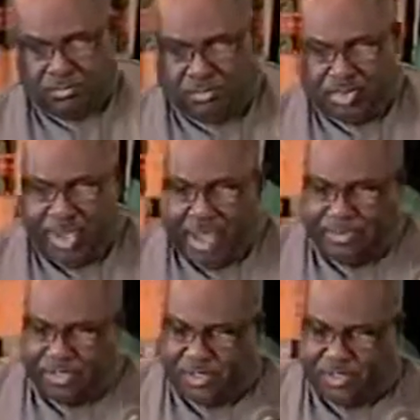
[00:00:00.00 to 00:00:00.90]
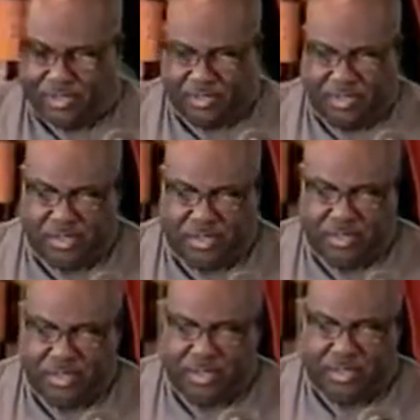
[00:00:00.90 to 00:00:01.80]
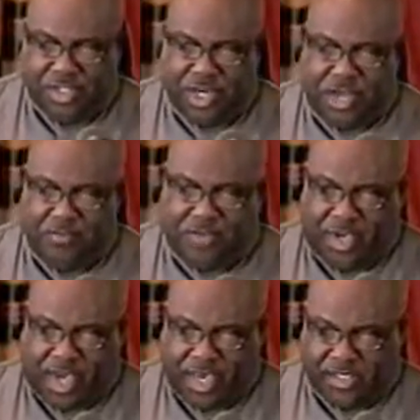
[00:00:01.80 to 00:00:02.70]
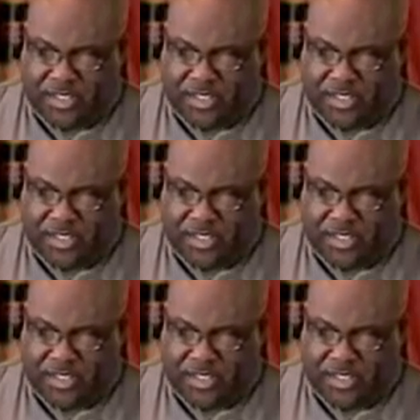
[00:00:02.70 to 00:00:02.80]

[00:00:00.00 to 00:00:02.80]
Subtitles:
Perhaps JFK's